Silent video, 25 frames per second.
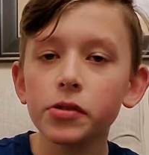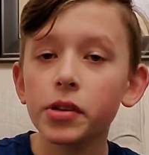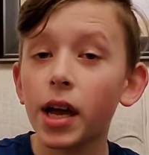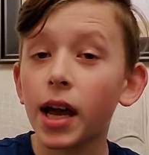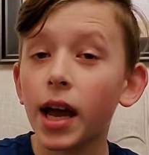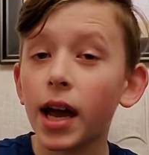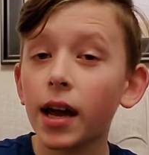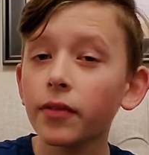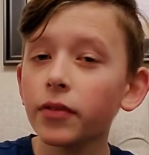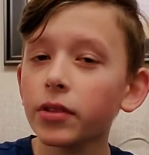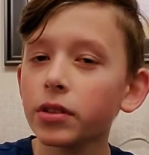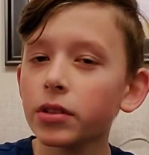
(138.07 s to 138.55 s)
I
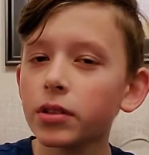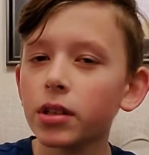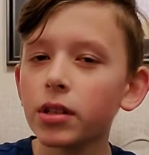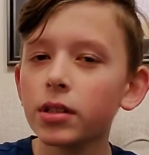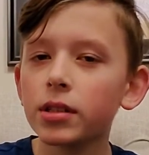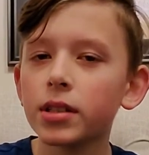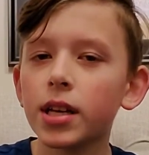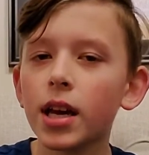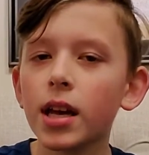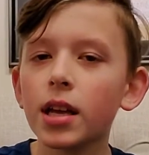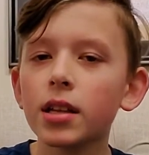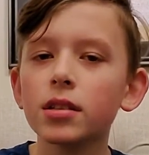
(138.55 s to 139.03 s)
haven't
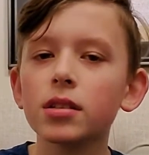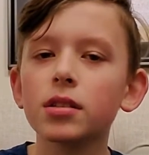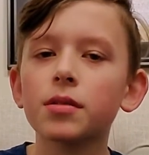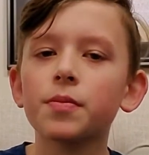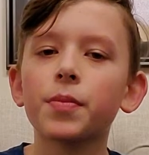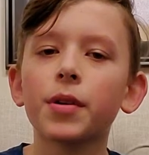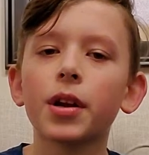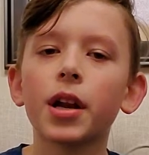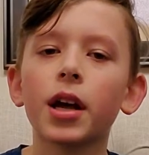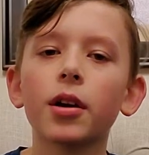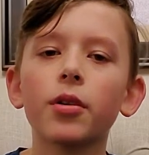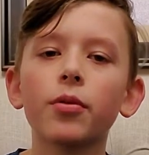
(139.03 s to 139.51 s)
done tents,
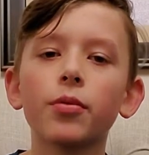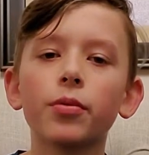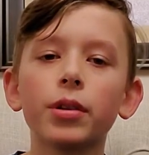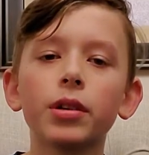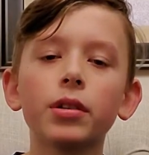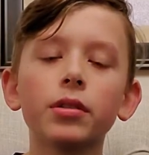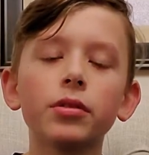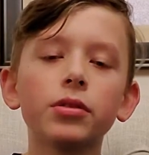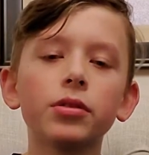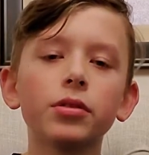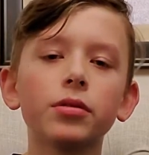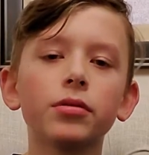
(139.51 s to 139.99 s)
but I
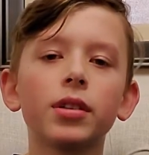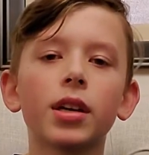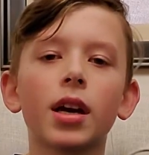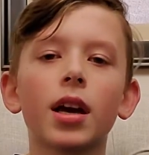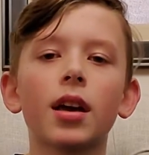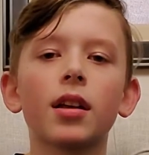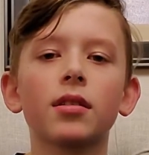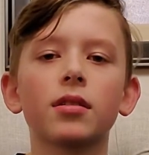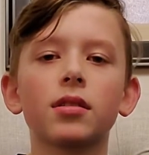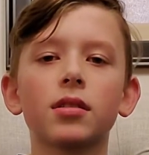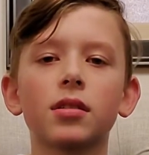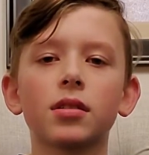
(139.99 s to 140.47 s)
will do
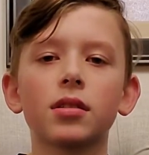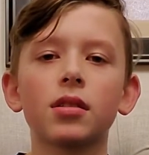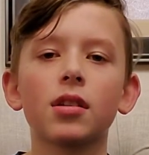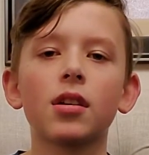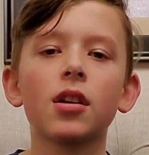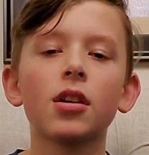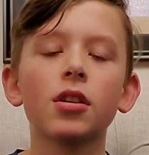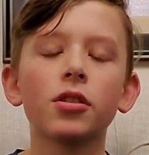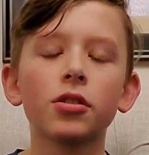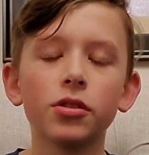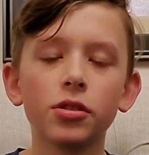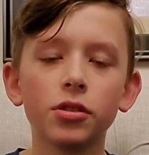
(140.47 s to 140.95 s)
tents
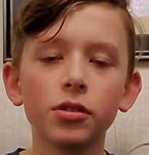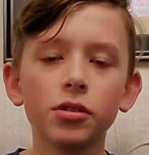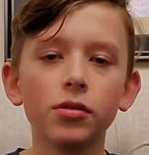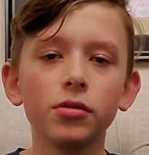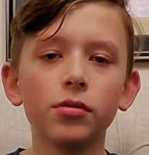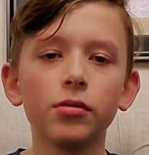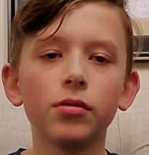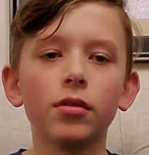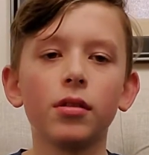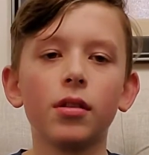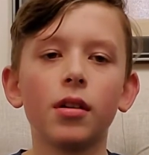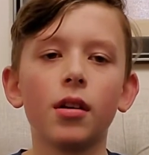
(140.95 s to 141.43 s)

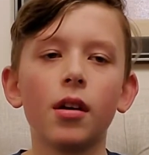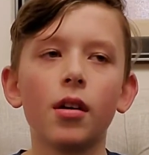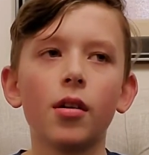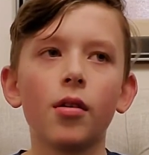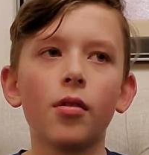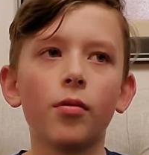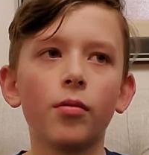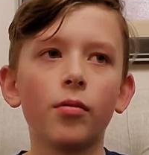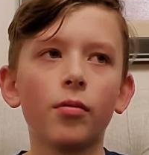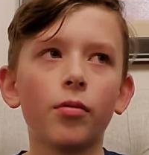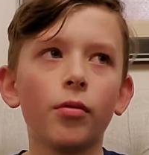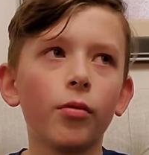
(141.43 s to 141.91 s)
soon
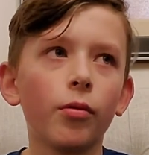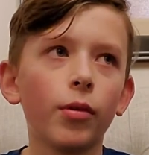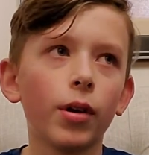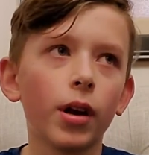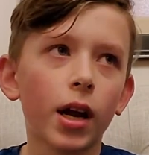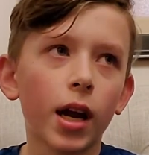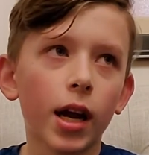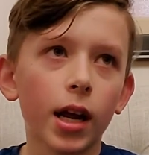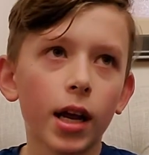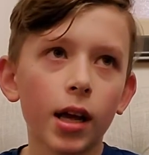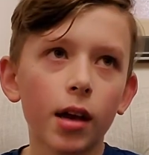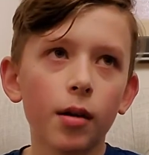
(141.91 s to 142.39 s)
when
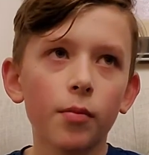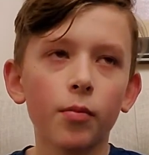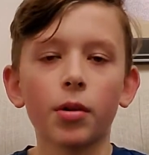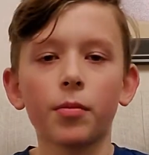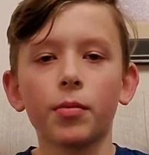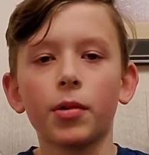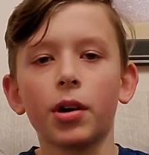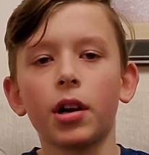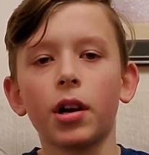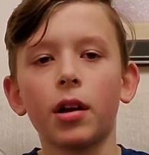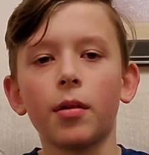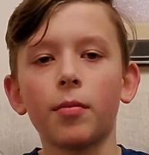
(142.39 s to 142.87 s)
I get more
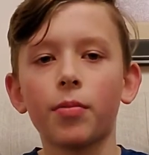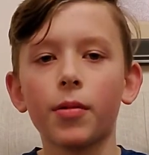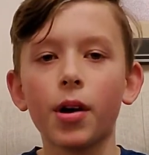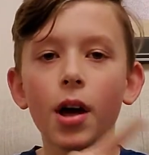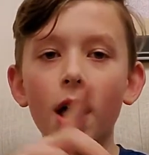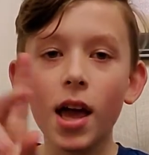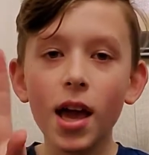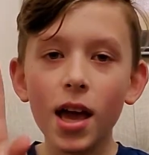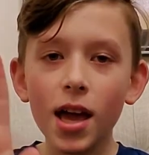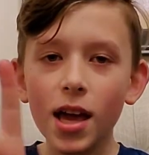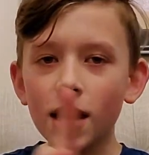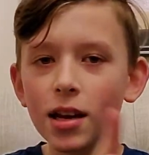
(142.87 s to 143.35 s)
money. But
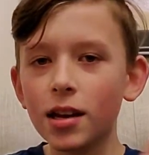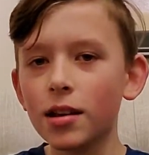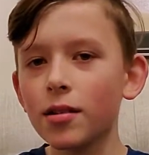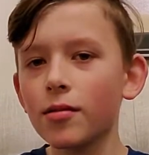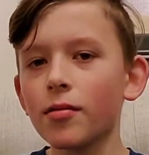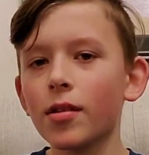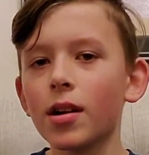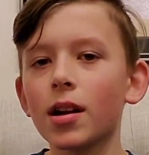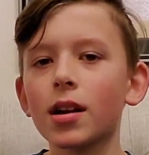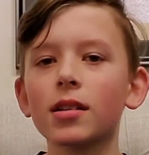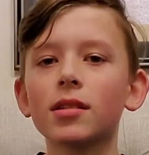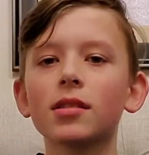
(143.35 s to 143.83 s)

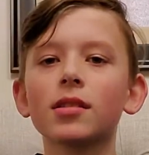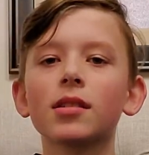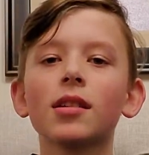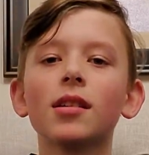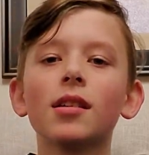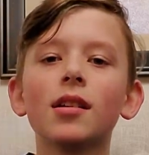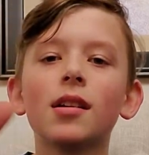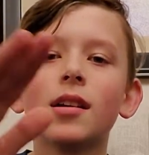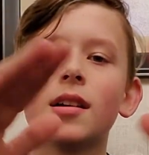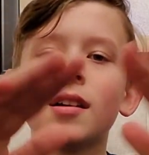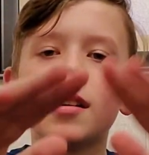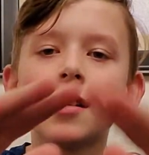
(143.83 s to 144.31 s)
anyways,
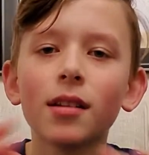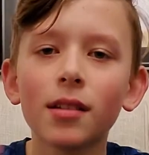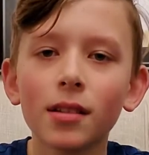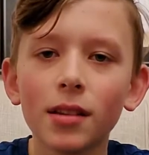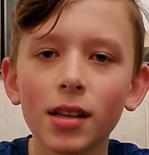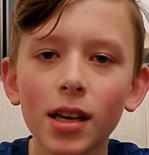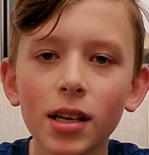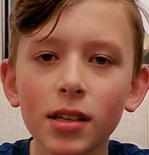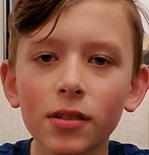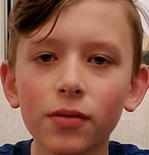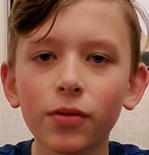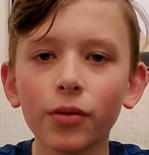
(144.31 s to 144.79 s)

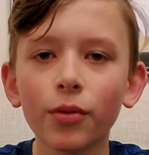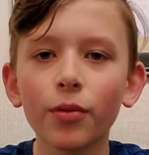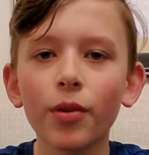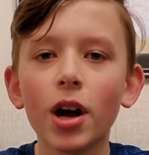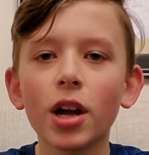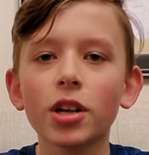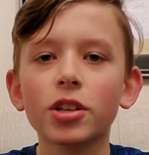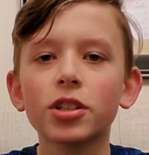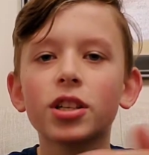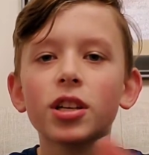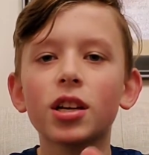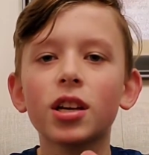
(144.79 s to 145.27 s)
thanks for
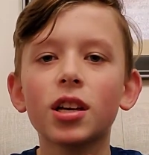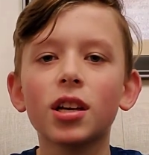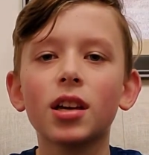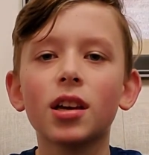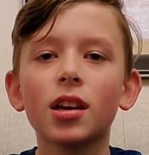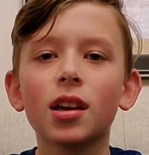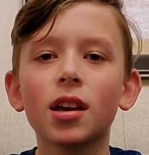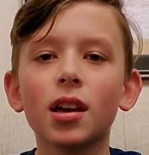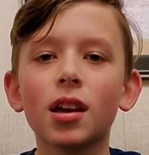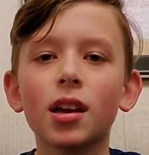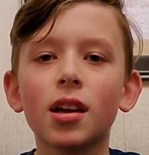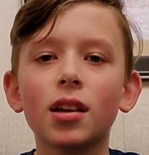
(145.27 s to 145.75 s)
watching
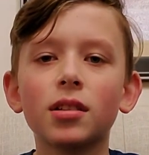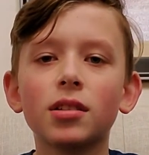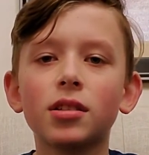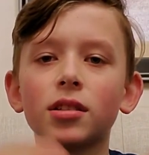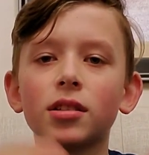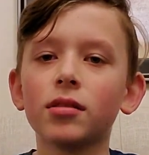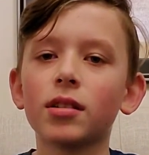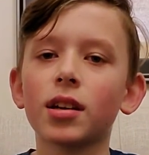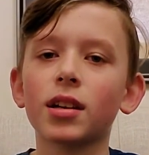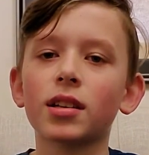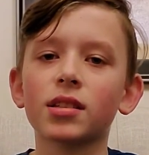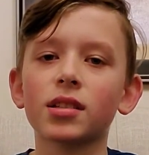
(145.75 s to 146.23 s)
and see
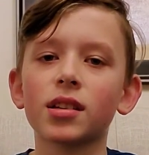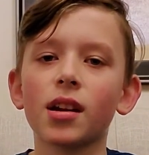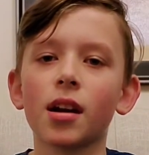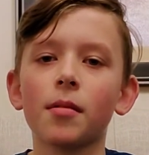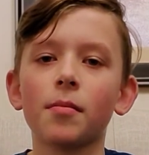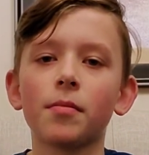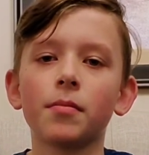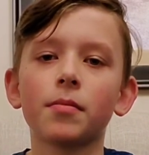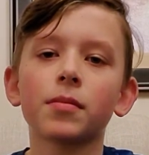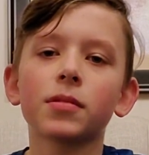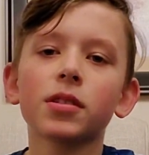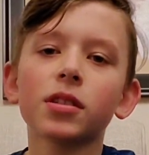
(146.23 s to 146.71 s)
you next time.
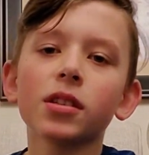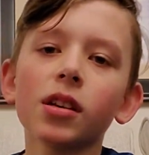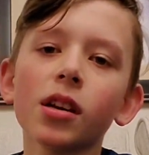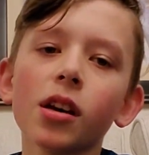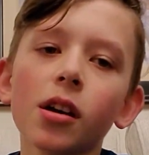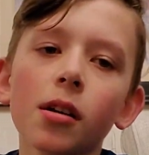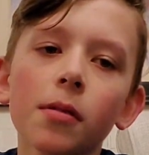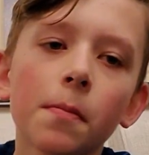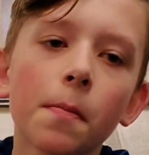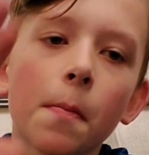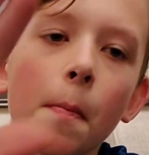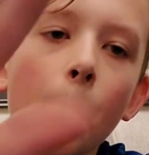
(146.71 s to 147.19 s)
See ya.